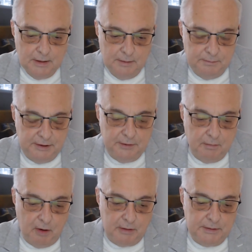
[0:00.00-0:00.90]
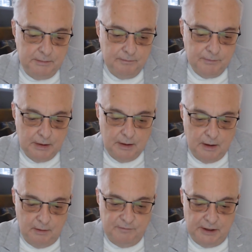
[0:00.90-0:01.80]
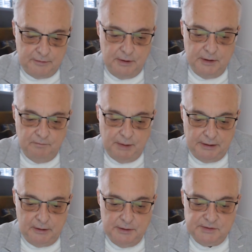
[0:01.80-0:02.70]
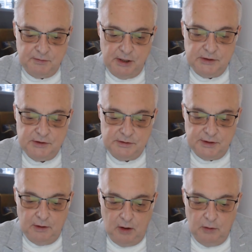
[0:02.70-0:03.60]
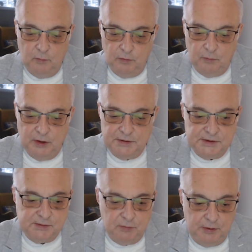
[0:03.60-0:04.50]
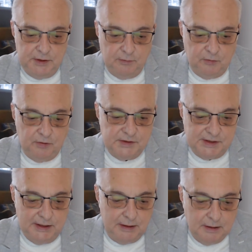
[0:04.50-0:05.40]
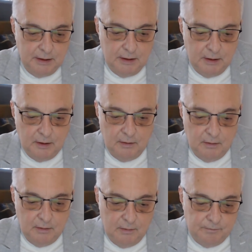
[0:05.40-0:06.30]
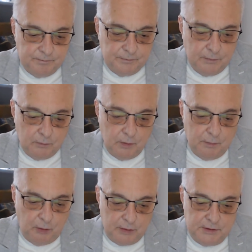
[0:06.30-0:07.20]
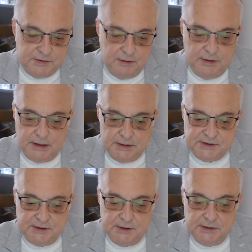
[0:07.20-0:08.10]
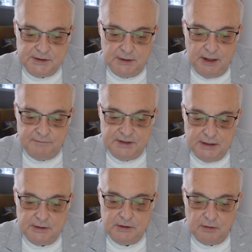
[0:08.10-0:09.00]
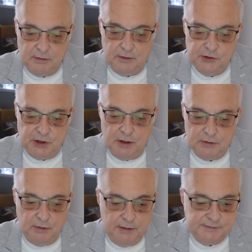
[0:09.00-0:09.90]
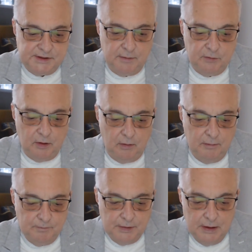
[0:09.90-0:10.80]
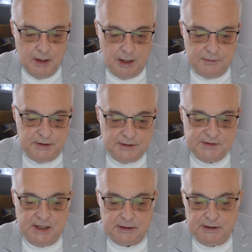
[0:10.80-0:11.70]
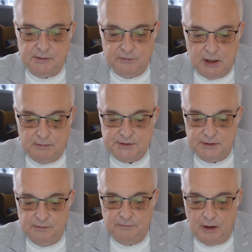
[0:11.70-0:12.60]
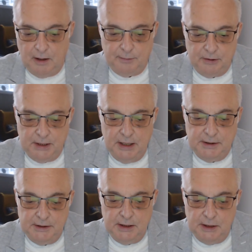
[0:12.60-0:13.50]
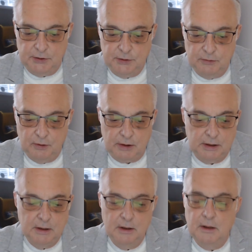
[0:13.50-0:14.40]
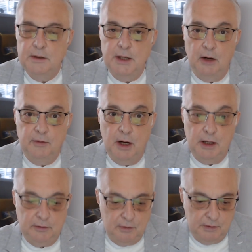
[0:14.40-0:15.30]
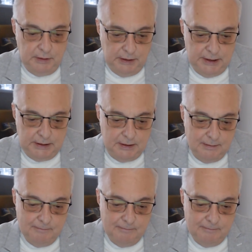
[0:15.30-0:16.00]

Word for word: Peter Martin, a veteran of Butler's Rangers, along with witness William Grizzly, reported the incident to Lieutenant Colonel John Graves Simcoe and the Executive Council of Upper Canada and Newark, now Niagara-on-the-Lake.